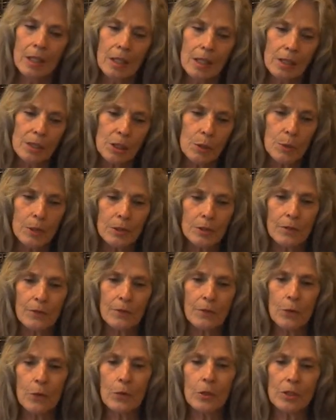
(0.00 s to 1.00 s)
So with
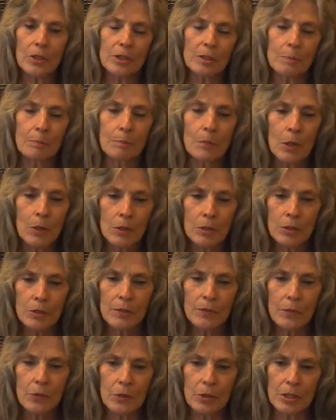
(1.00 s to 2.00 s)
divorce, most
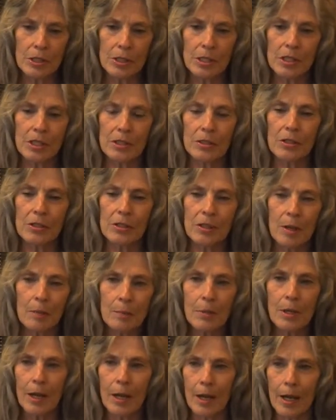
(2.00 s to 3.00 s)
divorces, there's
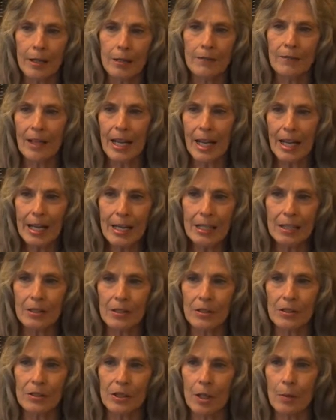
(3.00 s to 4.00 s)
some kind of angst,
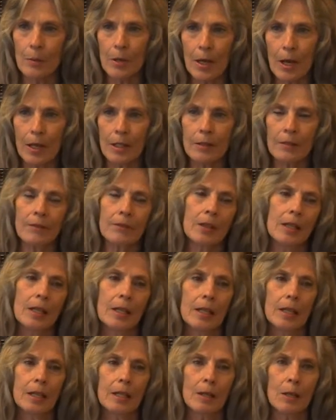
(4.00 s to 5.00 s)
there's some kind of
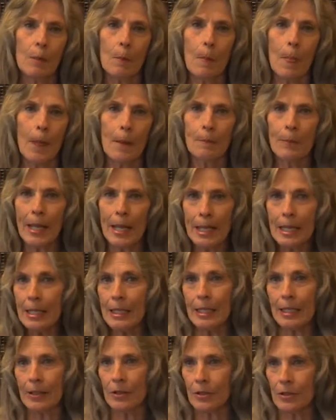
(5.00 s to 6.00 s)

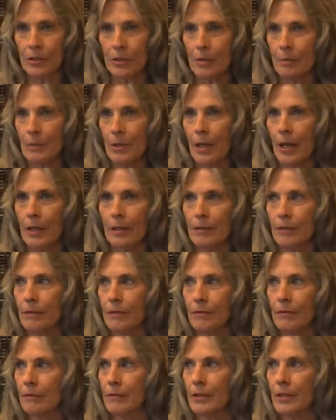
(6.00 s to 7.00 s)
pain, there's some kind
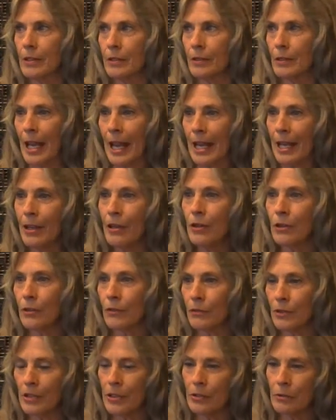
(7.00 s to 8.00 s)
of, you know, anger,
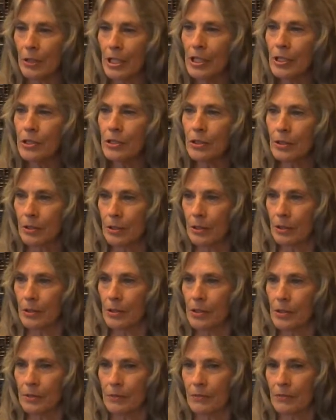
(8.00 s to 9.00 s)
frustration,
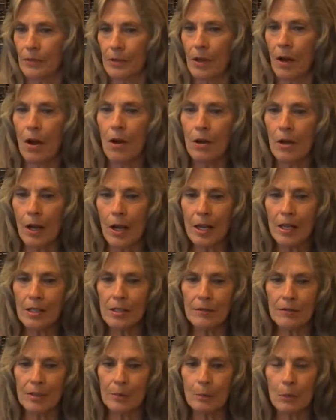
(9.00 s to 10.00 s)
there's all kinds
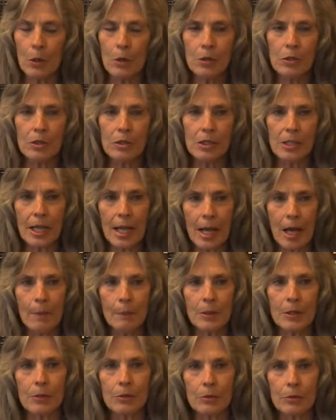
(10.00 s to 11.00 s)
of emotions
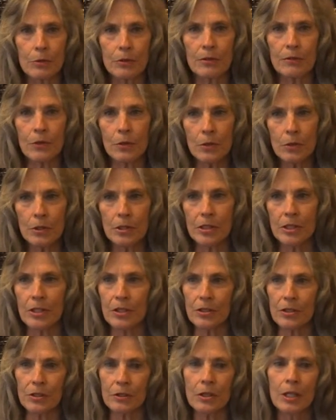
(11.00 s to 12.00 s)
happen through divorce,
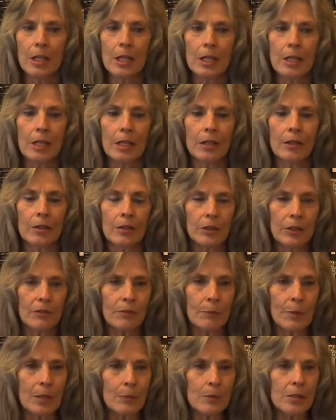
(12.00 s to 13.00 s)
because you're, you know,
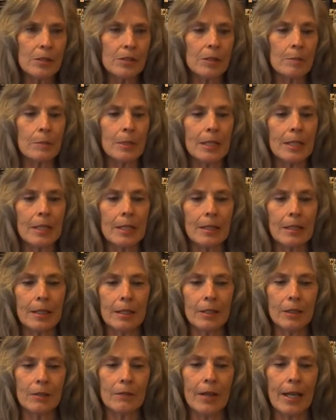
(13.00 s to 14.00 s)
you've been with somebody
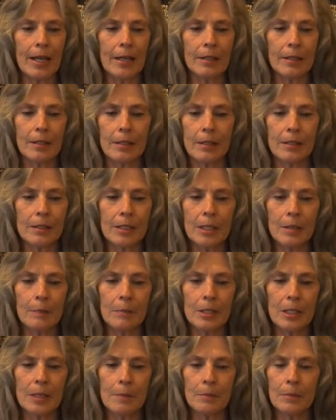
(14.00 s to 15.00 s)
that you've had deep,
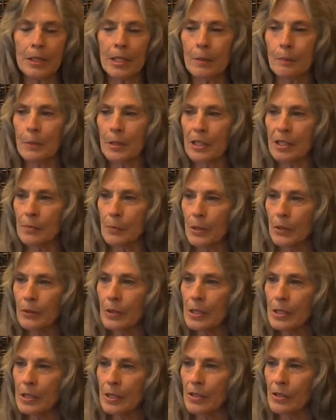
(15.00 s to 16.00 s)
deep, deep
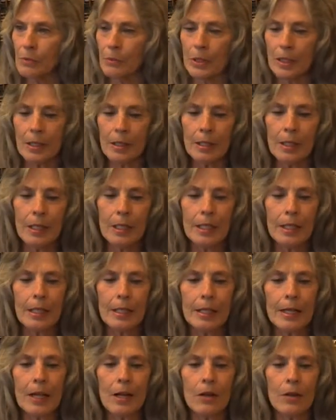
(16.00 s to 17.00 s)
experiences with,
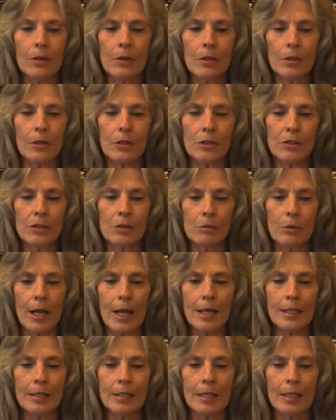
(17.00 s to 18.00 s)
and now you're
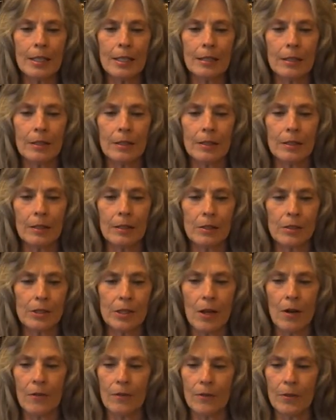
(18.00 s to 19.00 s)
extracting
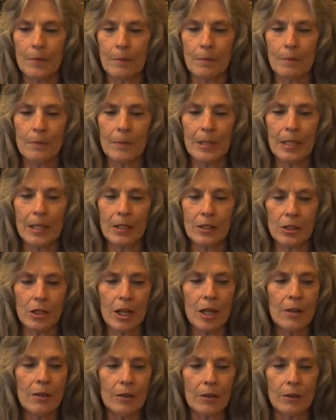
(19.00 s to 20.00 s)
yourself from each
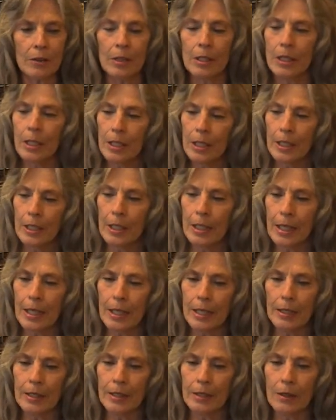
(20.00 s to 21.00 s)
other,
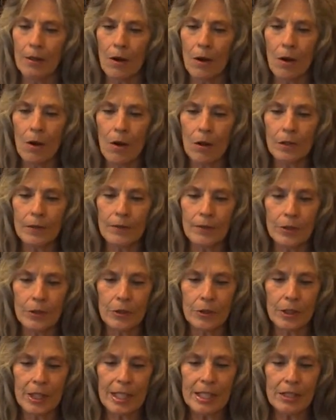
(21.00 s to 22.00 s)
and all of
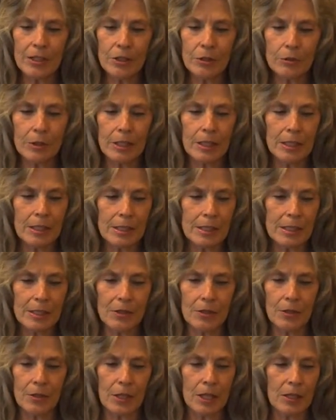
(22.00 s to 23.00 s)
your history is
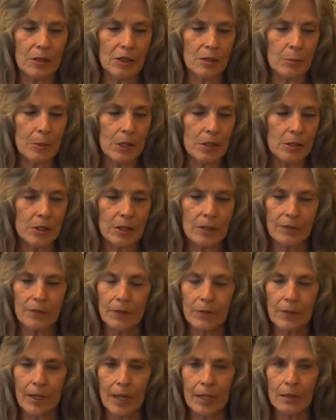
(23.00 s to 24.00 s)
still there, especially if
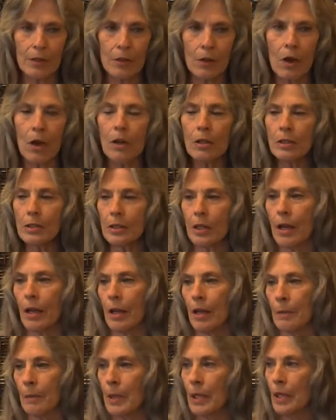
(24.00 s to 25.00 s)
you've had
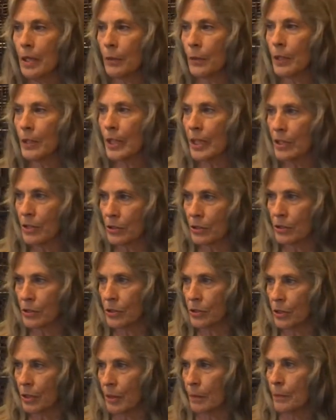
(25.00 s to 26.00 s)
long-time
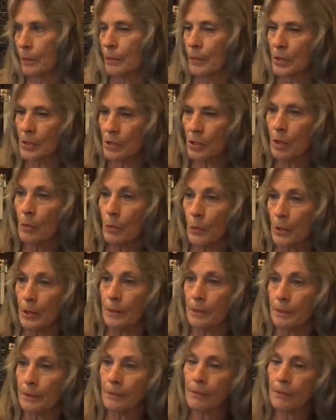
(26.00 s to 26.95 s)
relationship with someone.